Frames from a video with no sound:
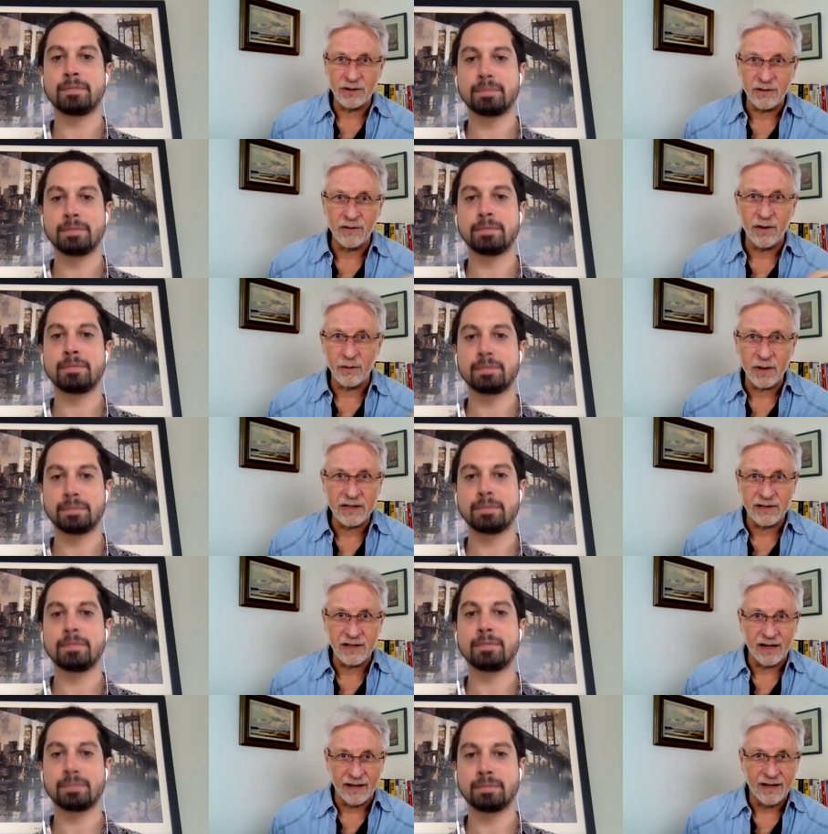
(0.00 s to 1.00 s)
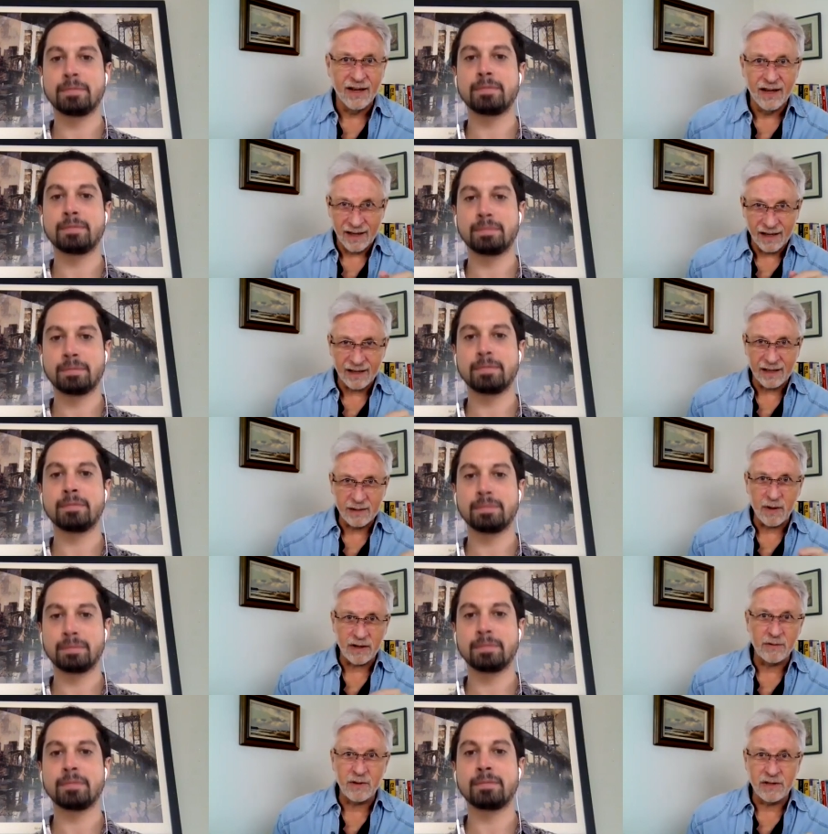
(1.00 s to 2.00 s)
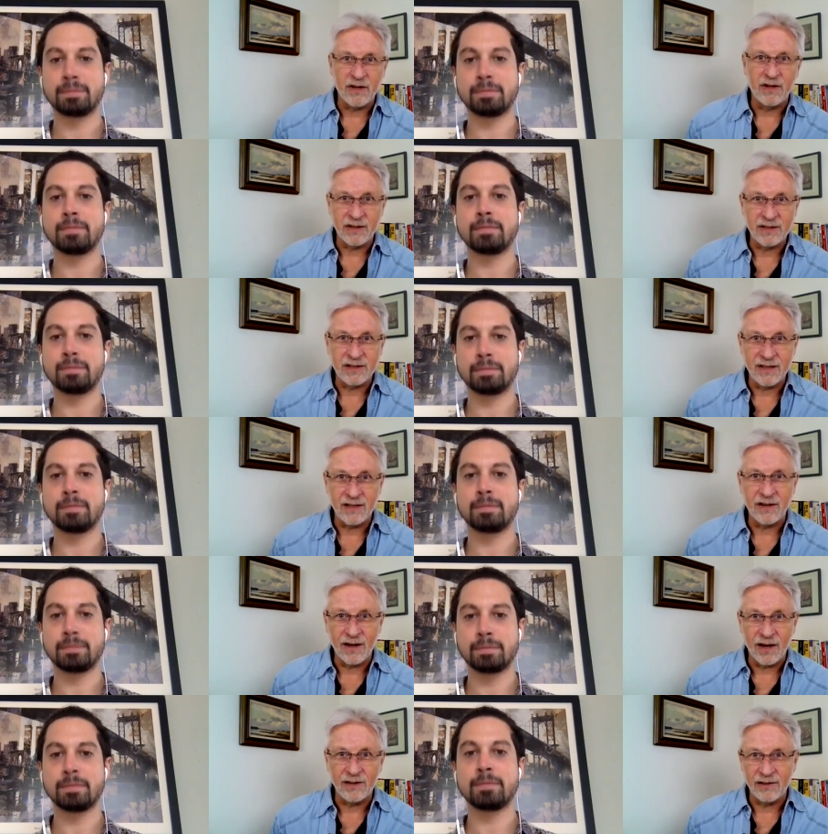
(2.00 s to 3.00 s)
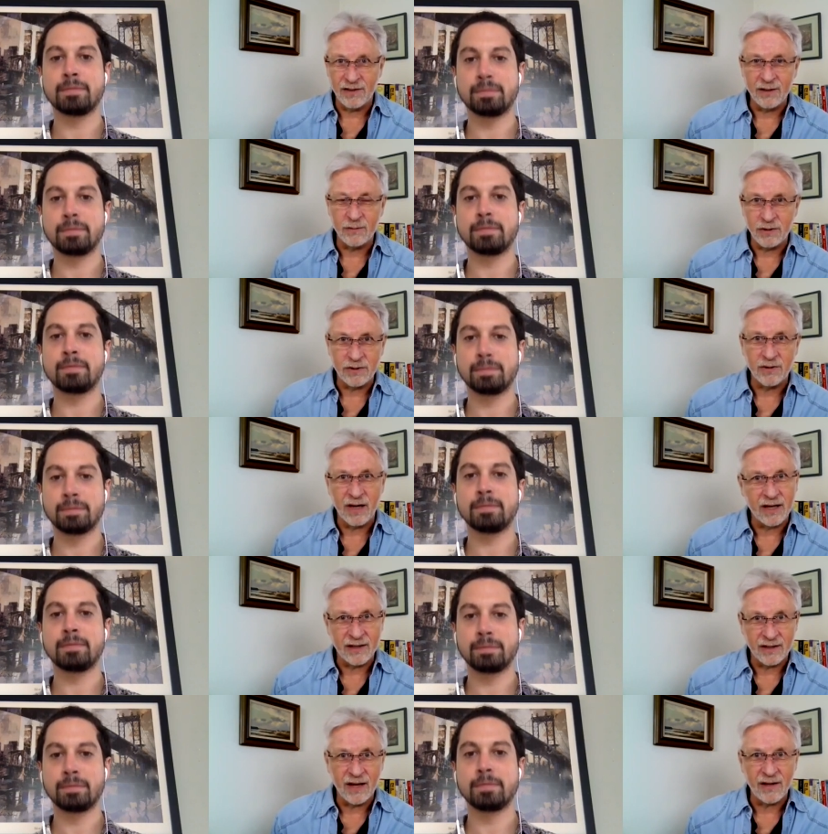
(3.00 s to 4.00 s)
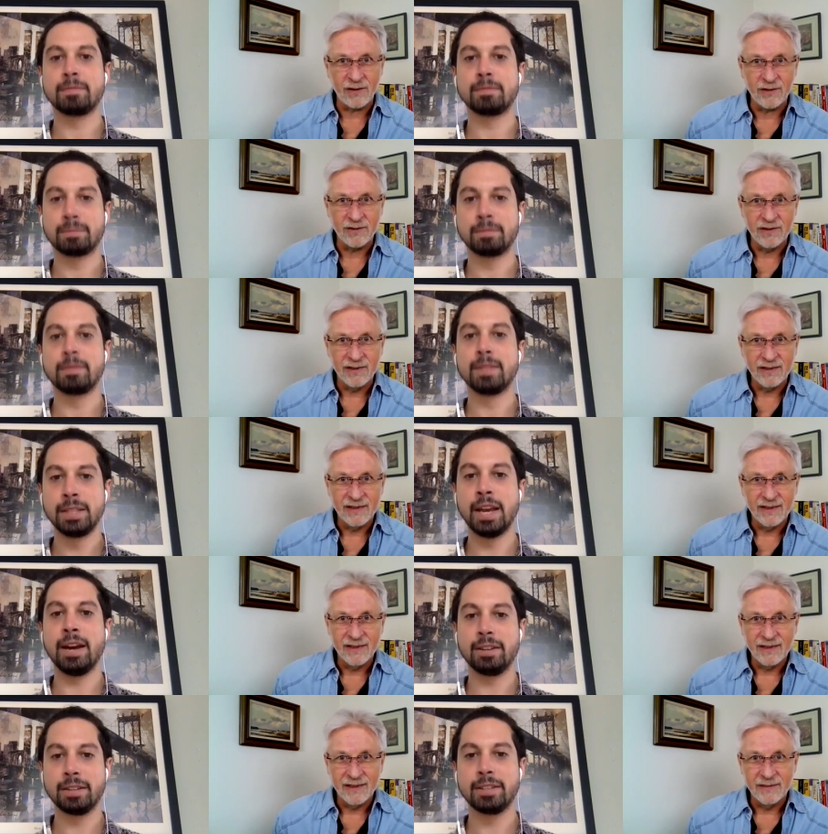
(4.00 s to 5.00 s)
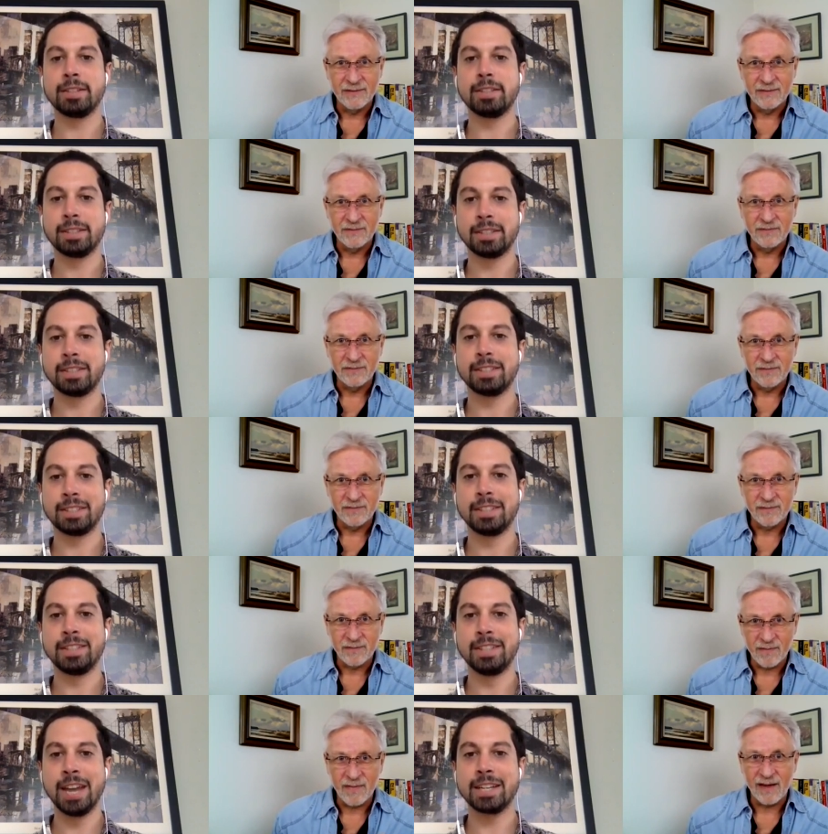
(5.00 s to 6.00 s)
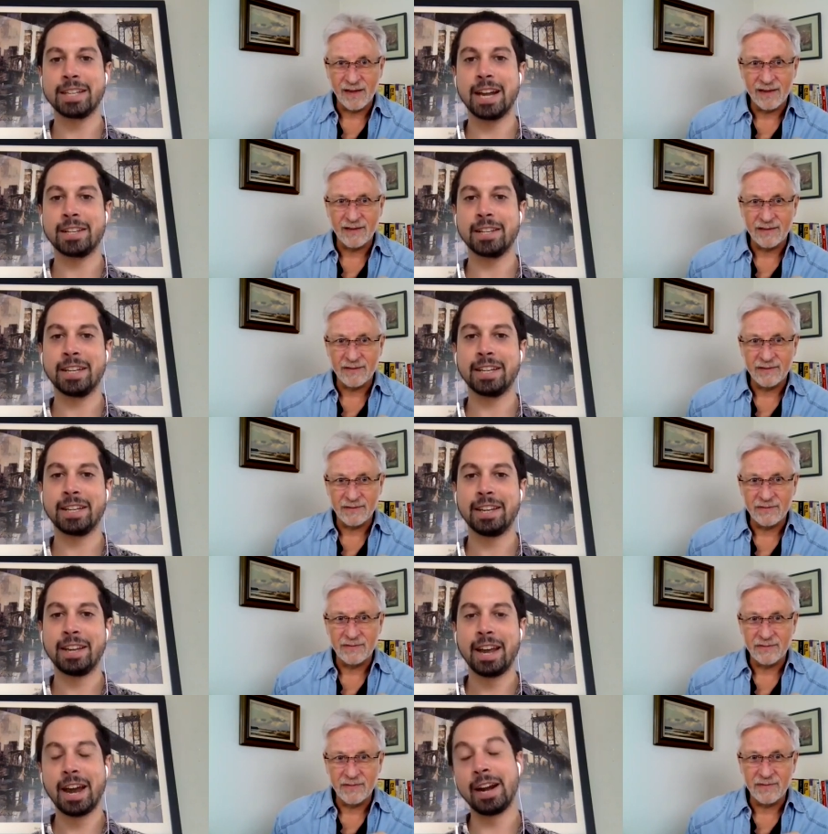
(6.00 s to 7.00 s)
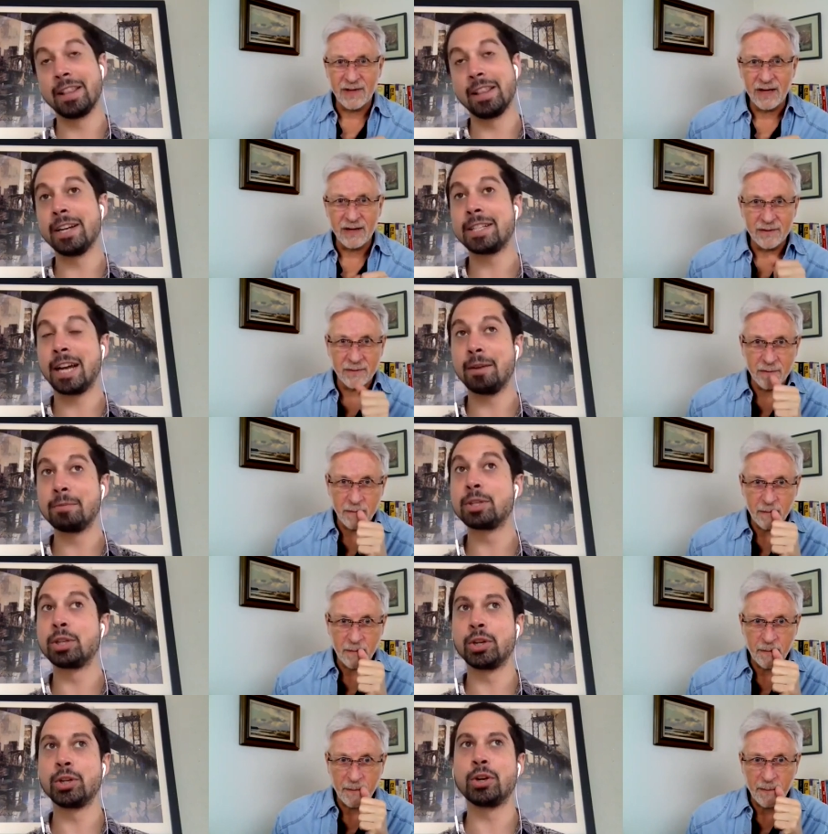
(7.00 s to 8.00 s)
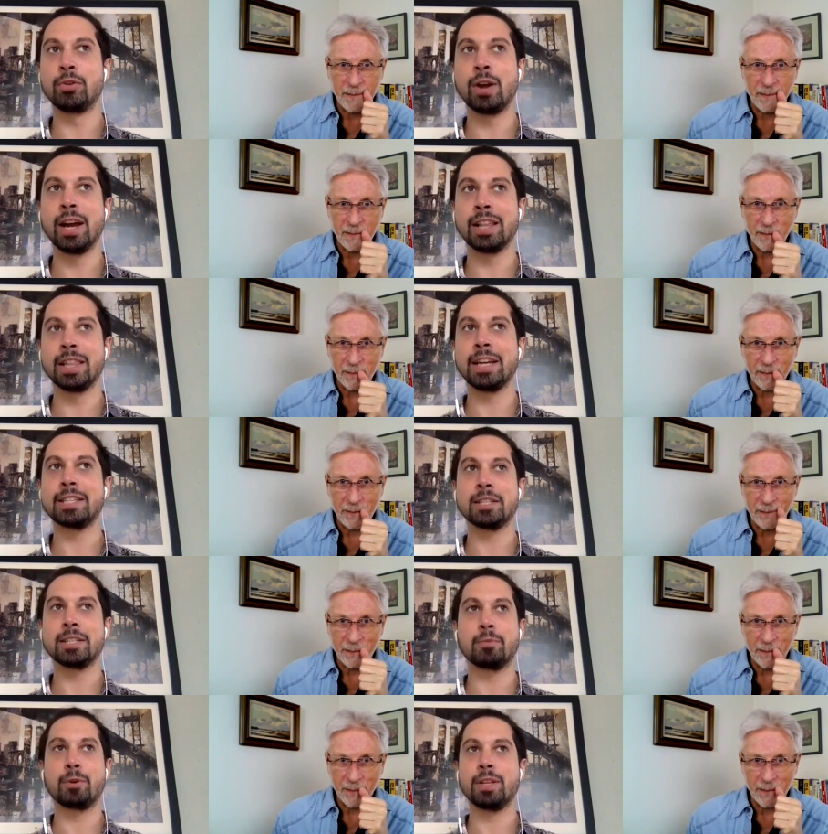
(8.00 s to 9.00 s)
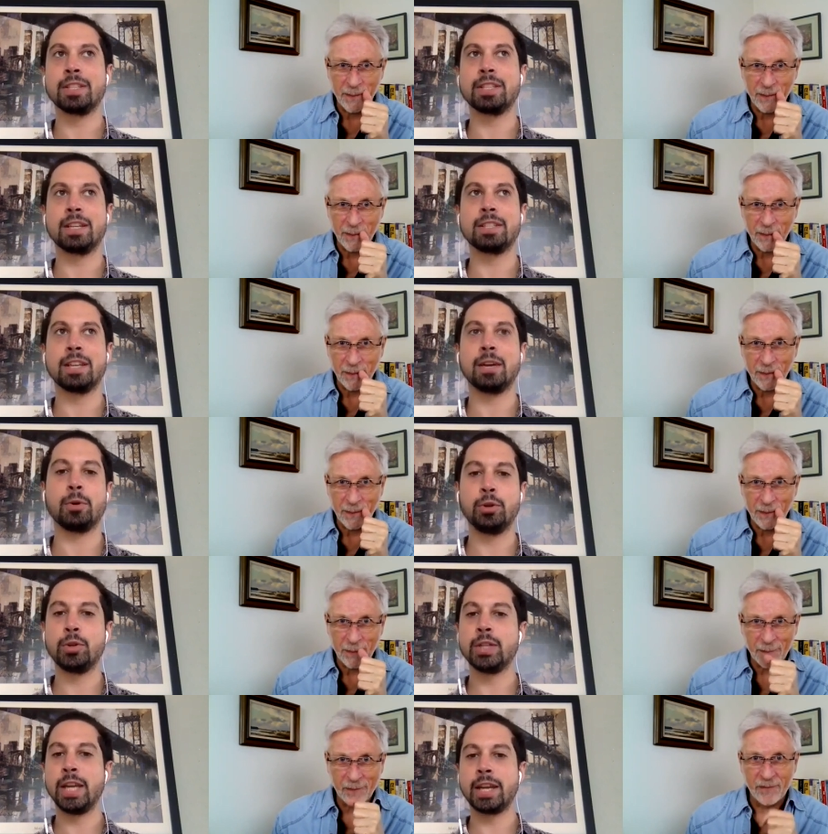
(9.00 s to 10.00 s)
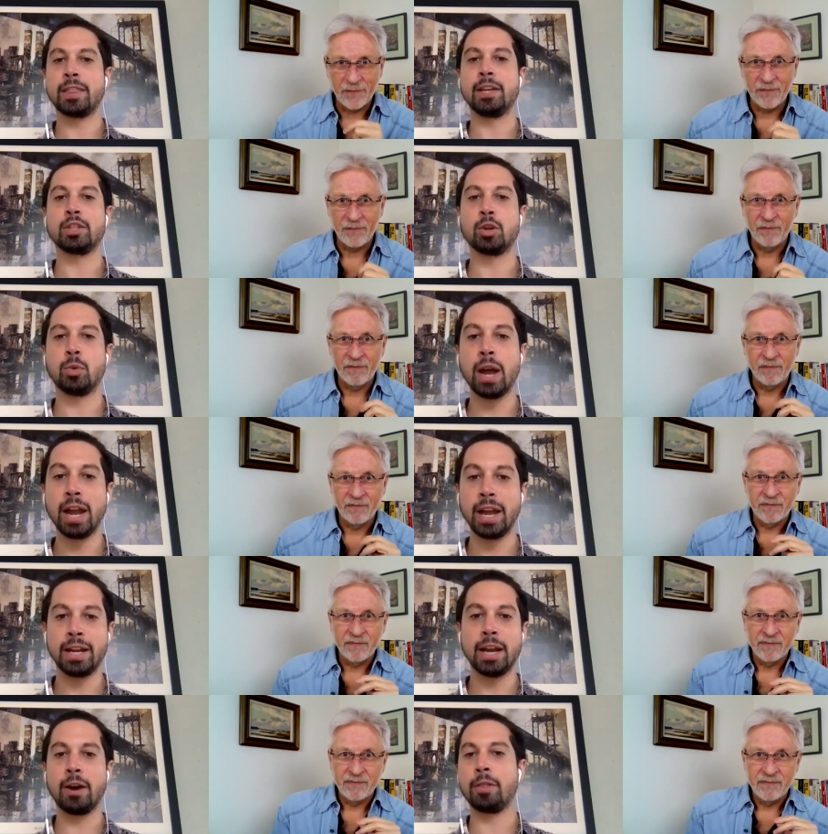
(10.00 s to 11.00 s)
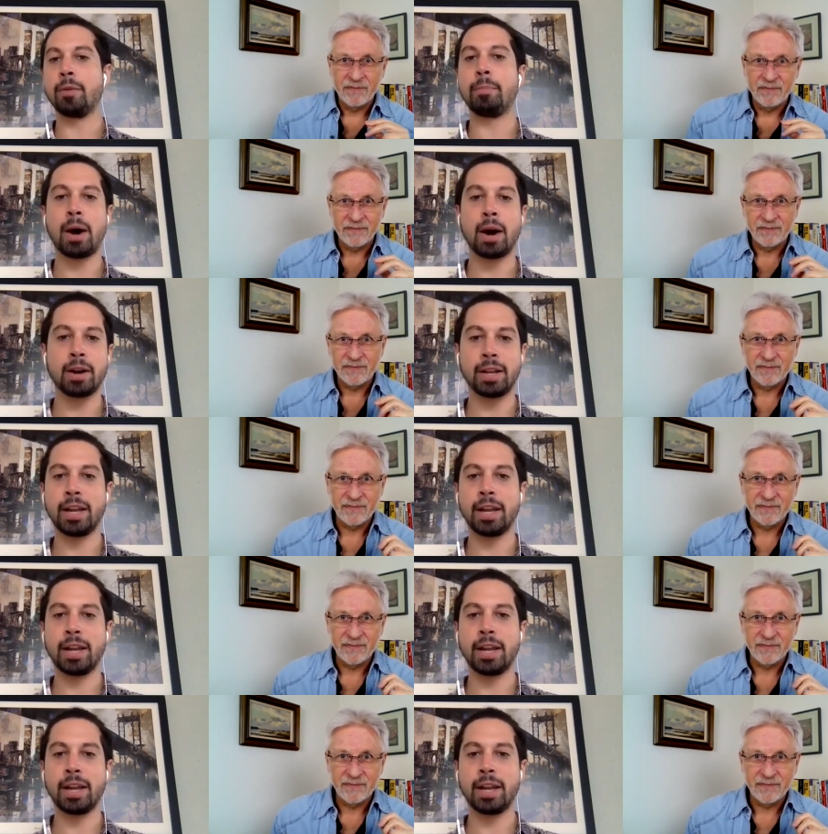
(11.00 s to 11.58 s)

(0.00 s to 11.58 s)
Speaker 1: what you've always done and expect results that are other than what you're getting now. Yeah.
Speaker 2: Yeah, exactly. And a hmm. lot of times you're you're right, less is more in the sense that when you take things away, now the body